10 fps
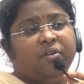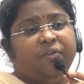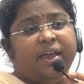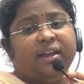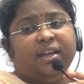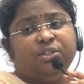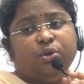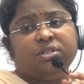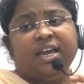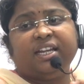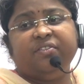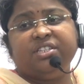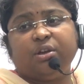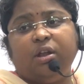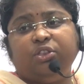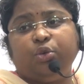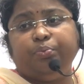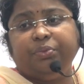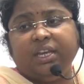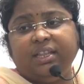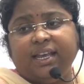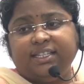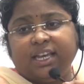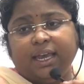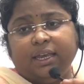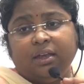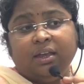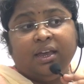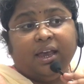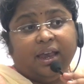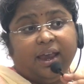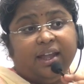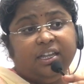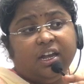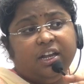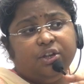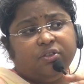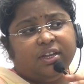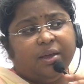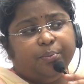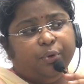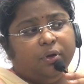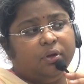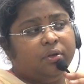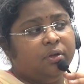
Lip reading: where a social activist called Trupti Desai entered into the temple,